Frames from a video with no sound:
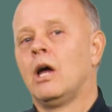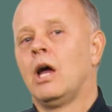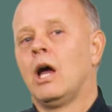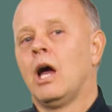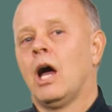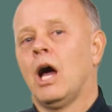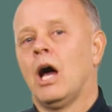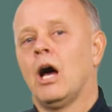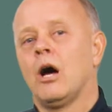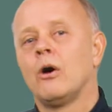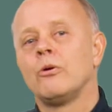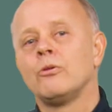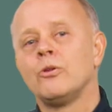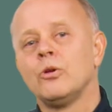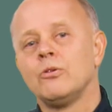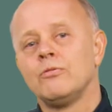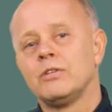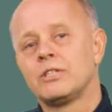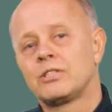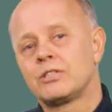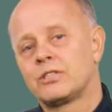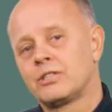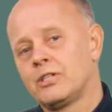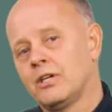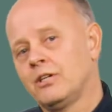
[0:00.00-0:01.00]
How do we
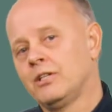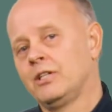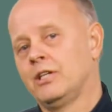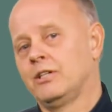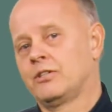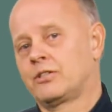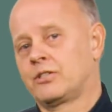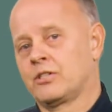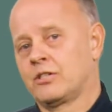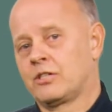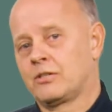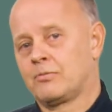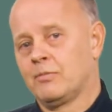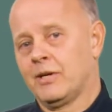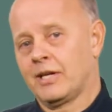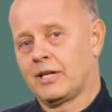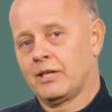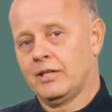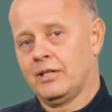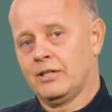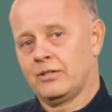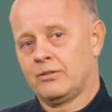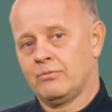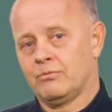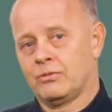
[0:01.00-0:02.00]
study such
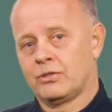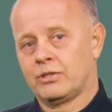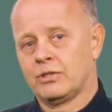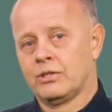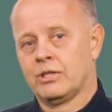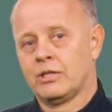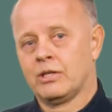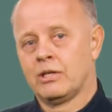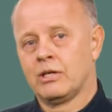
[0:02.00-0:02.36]
mechanisms?